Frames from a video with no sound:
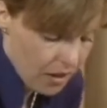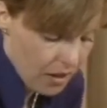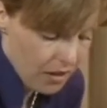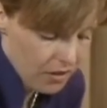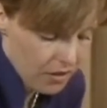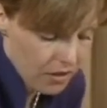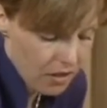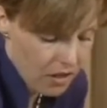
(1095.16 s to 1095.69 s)

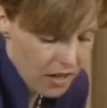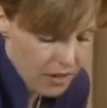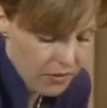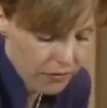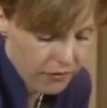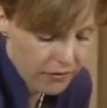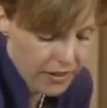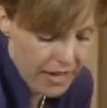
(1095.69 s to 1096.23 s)
There's a nice
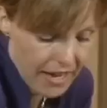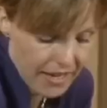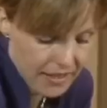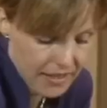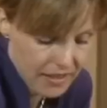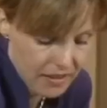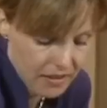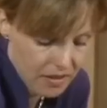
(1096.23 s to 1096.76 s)

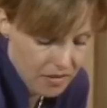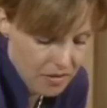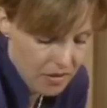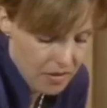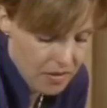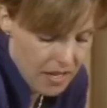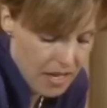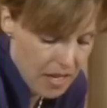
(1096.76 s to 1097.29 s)
flat
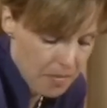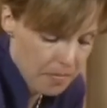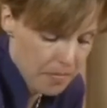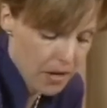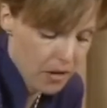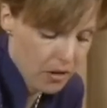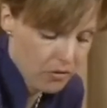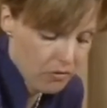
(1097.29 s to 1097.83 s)
hip
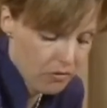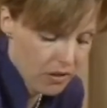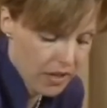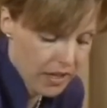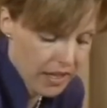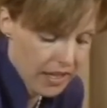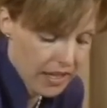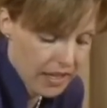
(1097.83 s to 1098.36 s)
bone
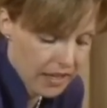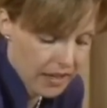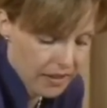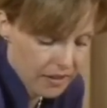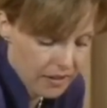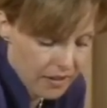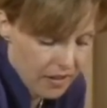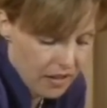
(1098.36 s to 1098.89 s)
right here,
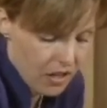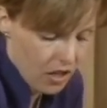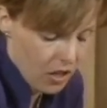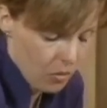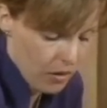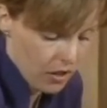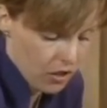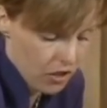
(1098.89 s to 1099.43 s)

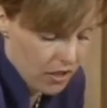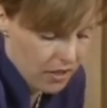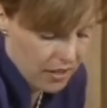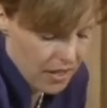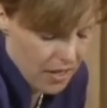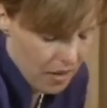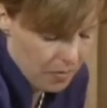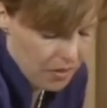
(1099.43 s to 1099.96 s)
which is
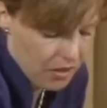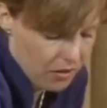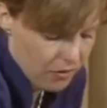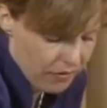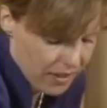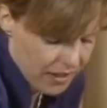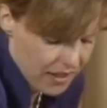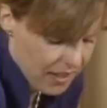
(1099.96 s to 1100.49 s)
absolutely
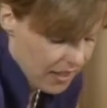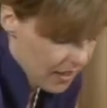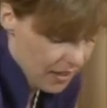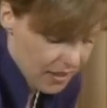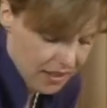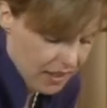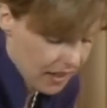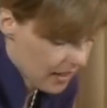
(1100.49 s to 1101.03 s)

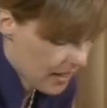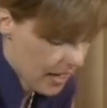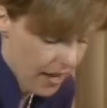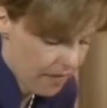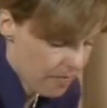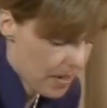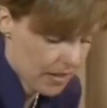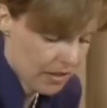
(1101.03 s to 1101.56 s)
fantastic to
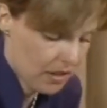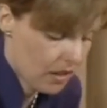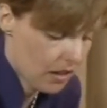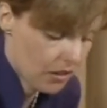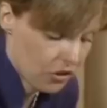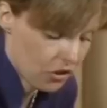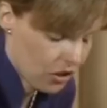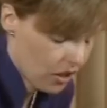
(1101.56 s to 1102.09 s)
have
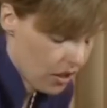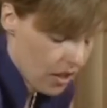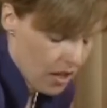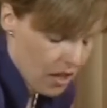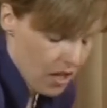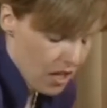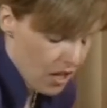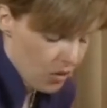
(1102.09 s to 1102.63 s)
massaged.
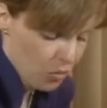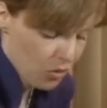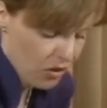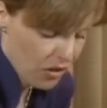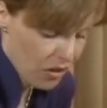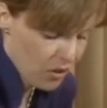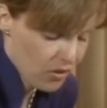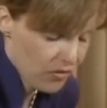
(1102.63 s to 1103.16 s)
It's one of
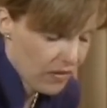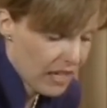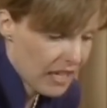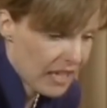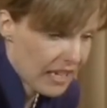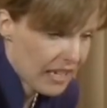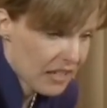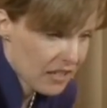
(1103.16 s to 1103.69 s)
those
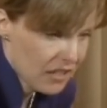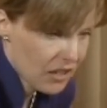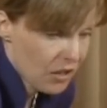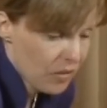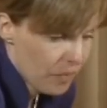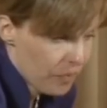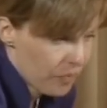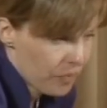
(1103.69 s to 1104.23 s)
feelings that